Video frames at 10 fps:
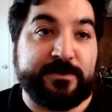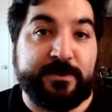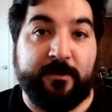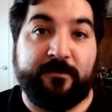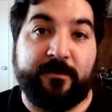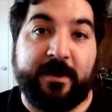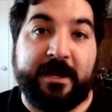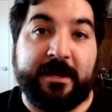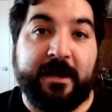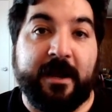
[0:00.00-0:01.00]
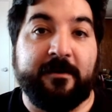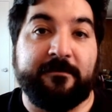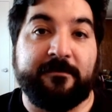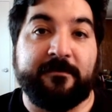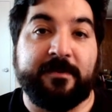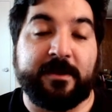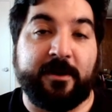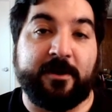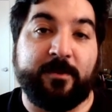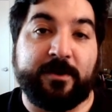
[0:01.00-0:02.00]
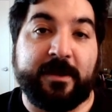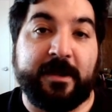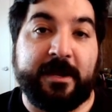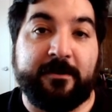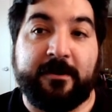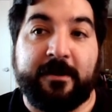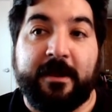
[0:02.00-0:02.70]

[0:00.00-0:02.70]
so afraid of the cardboard cutout.